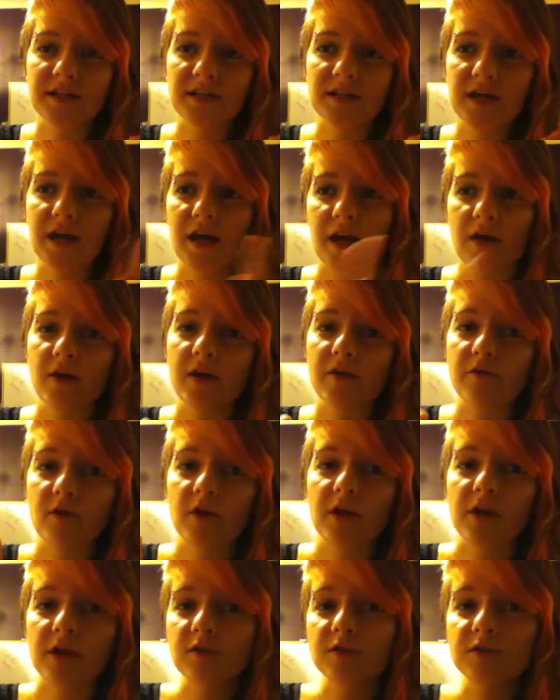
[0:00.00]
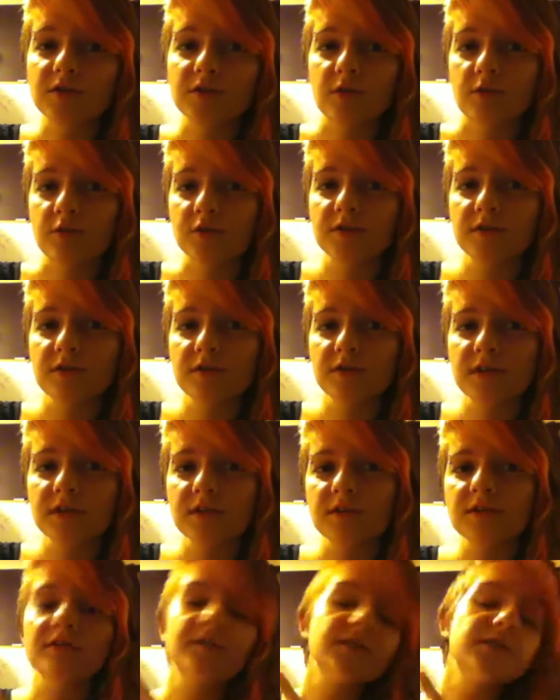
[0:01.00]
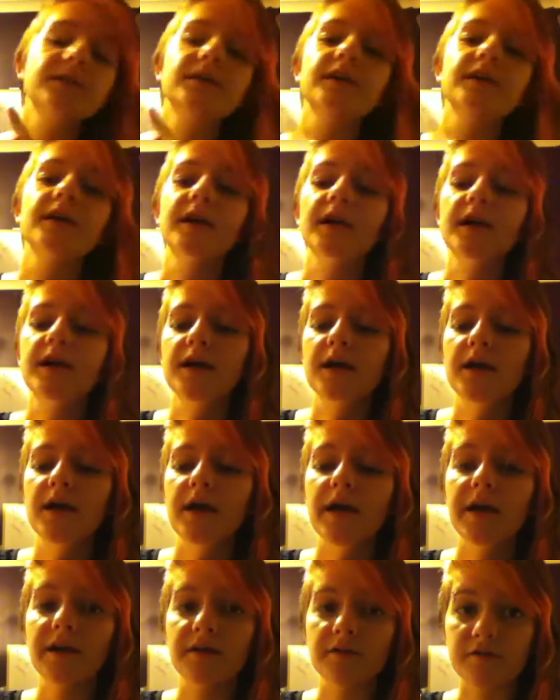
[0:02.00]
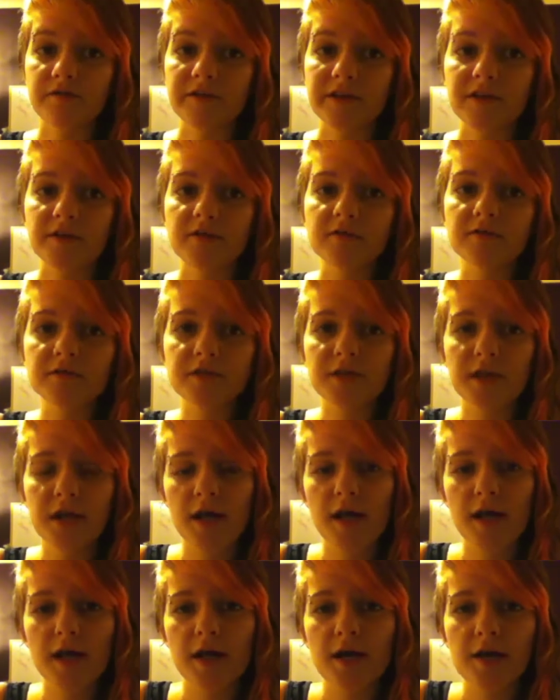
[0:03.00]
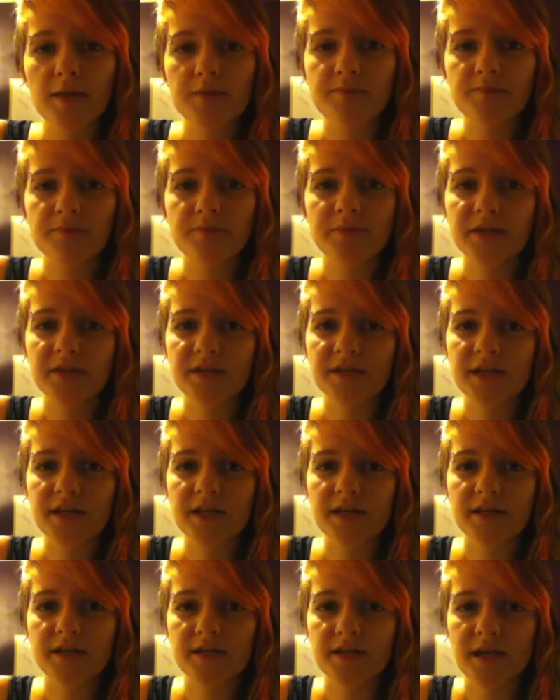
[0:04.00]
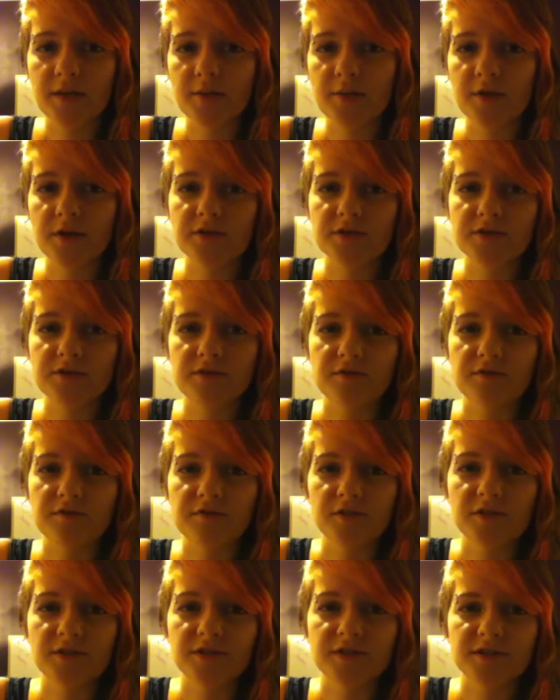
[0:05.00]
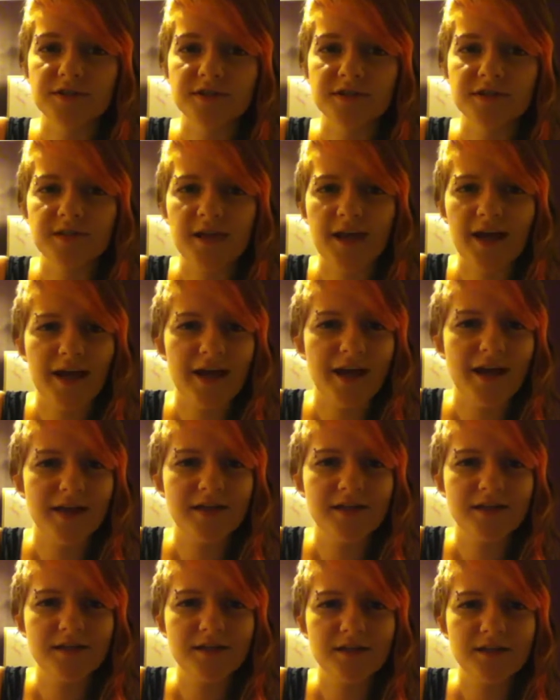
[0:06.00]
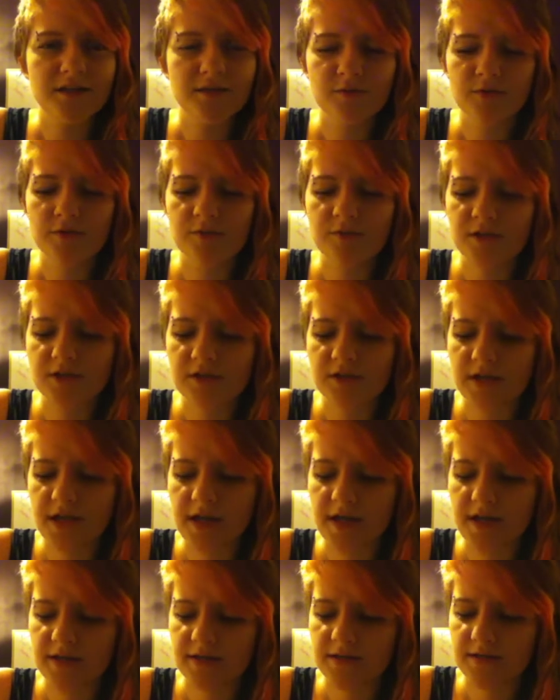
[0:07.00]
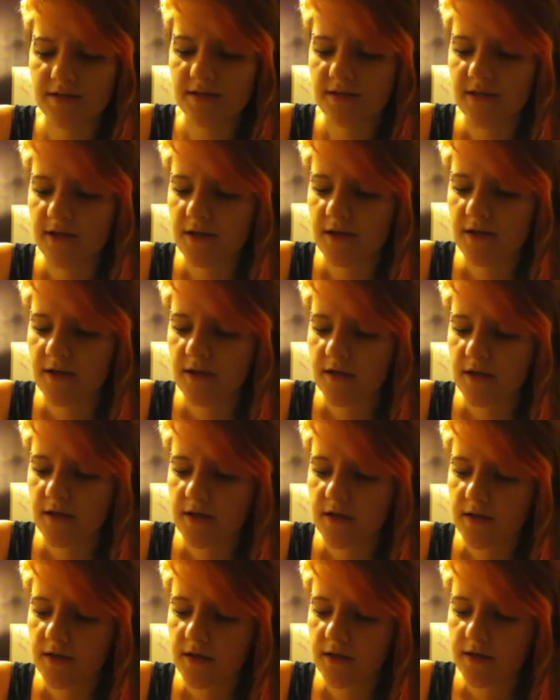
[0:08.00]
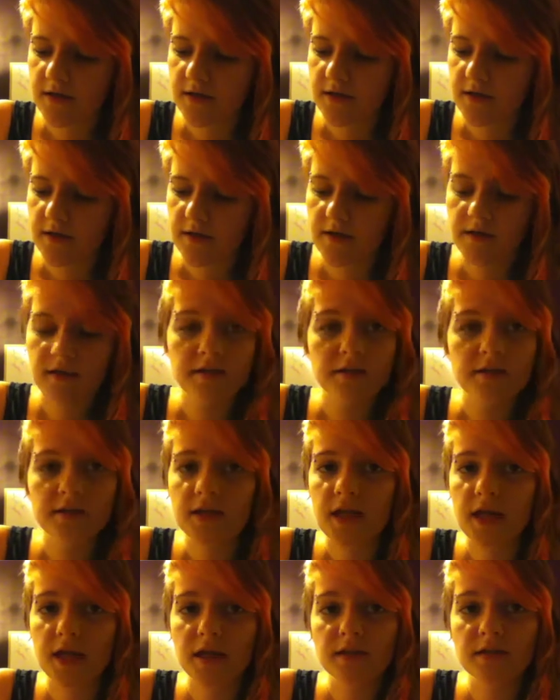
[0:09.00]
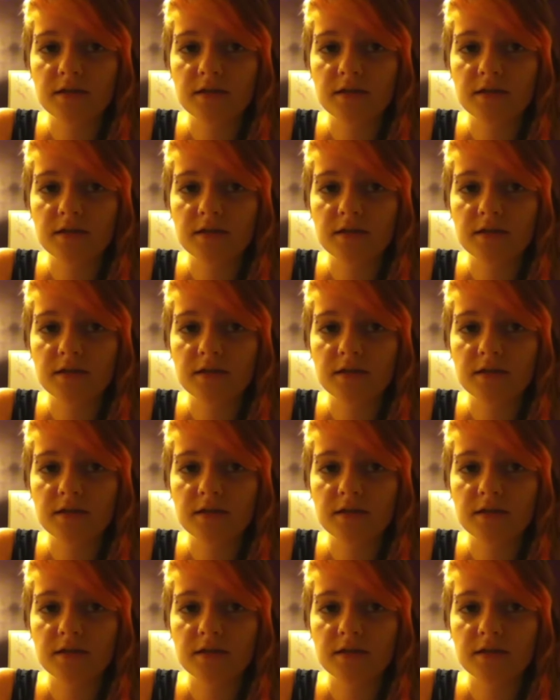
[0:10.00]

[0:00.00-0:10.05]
how everyone else also thinks and feels, but then that person fronts and we realize that,